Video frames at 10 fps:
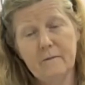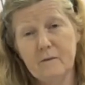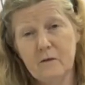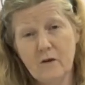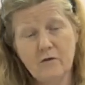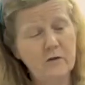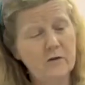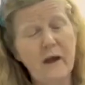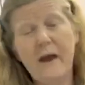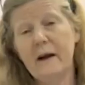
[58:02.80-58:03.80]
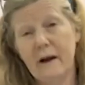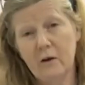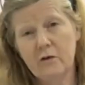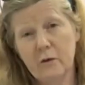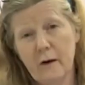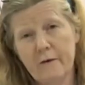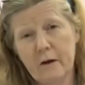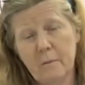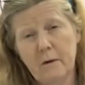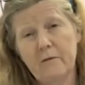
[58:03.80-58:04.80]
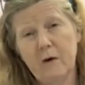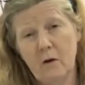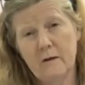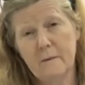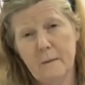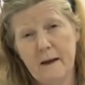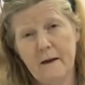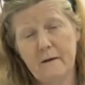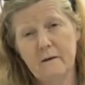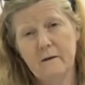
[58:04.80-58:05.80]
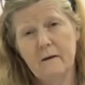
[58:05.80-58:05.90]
sessions, and I also have a couple of on-demand